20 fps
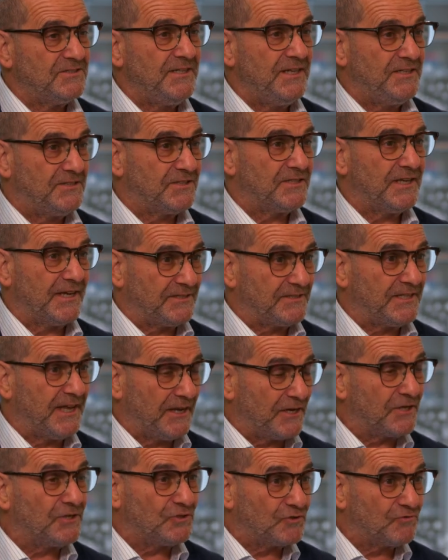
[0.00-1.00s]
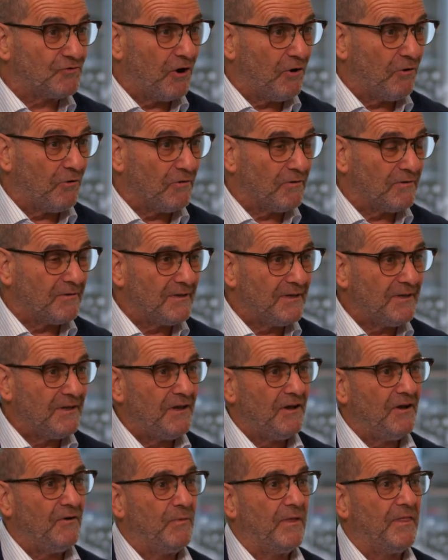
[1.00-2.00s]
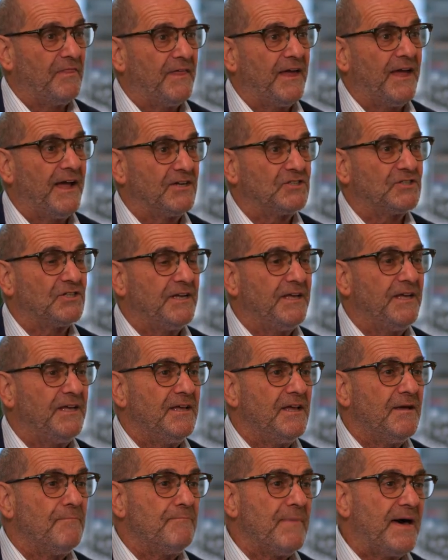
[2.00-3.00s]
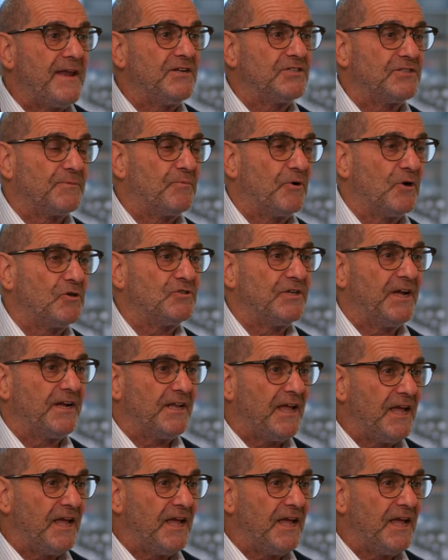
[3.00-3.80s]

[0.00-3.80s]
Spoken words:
need to take control, whether they actually manage the project